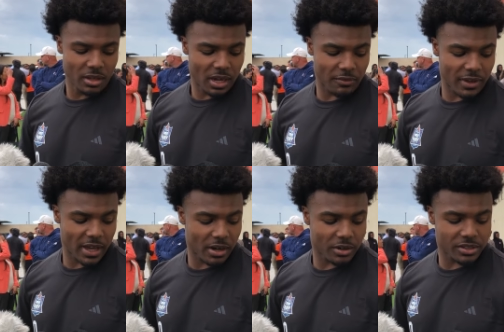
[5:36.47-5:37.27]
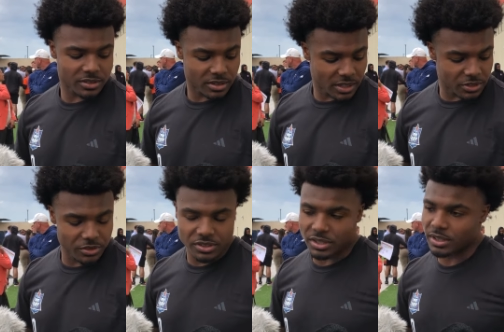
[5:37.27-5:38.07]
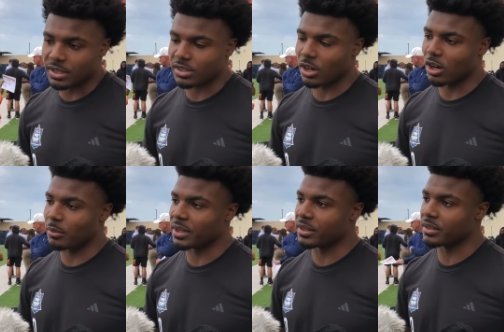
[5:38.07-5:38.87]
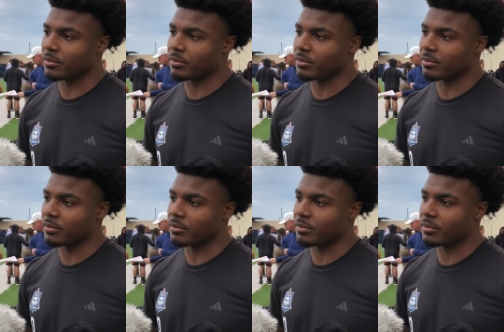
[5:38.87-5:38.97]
I've had all these injuries in this arm and,